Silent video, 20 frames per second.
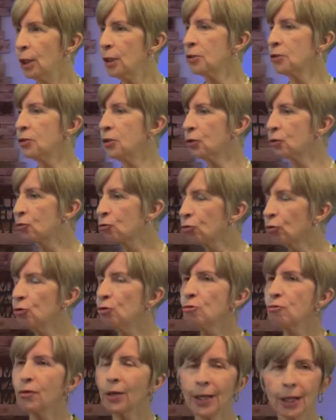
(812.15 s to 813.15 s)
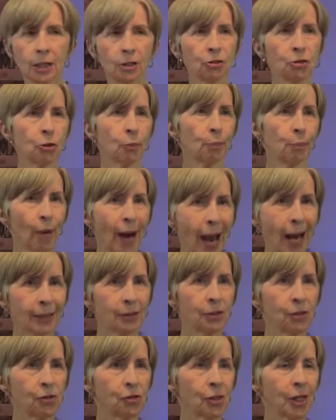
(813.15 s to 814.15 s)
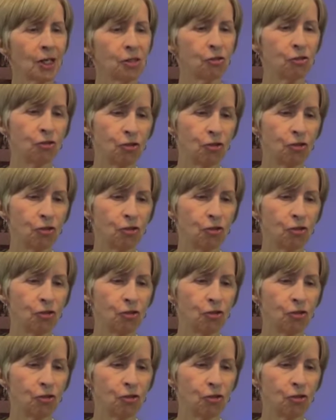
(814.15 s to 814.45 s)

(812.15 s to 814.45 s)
put the truth into practice,